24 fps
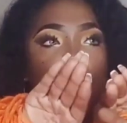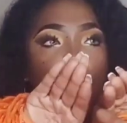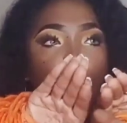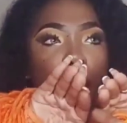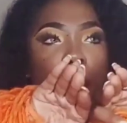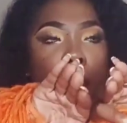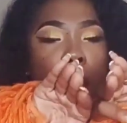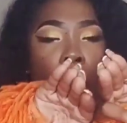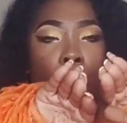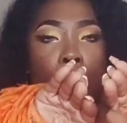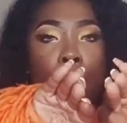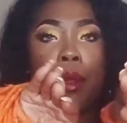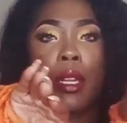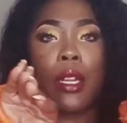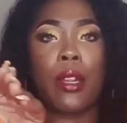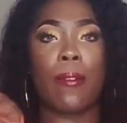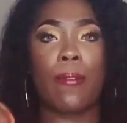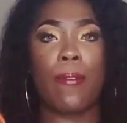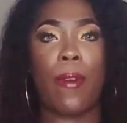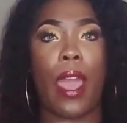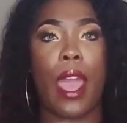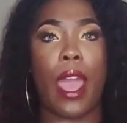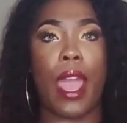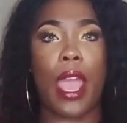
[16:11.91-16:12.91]
became a
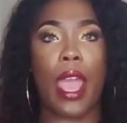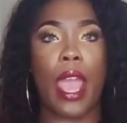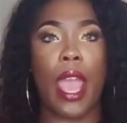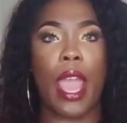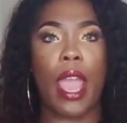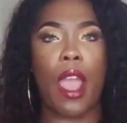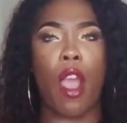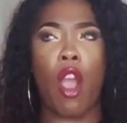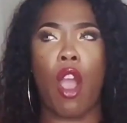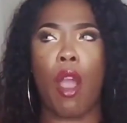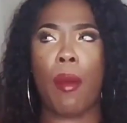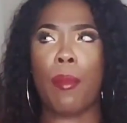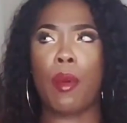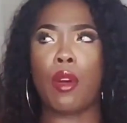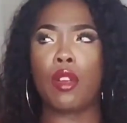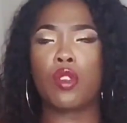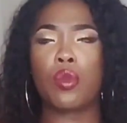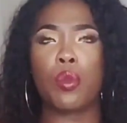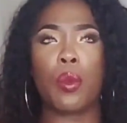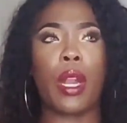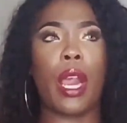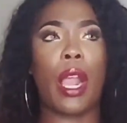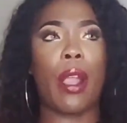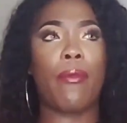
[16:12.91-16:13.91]
divide almost
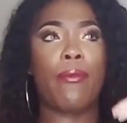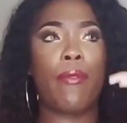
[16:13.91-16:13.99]
when I